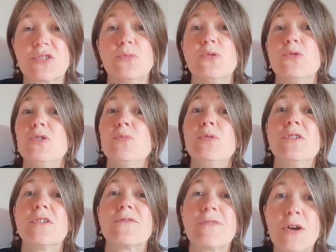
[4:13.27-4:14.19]
or you wouldn't
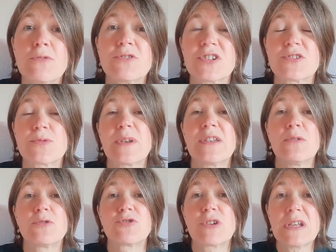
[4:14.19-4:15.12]
have noticed when you were
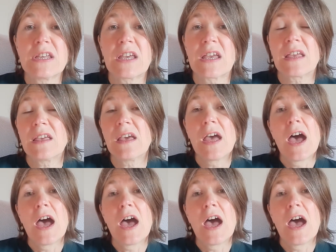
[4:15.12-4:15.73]
drinking.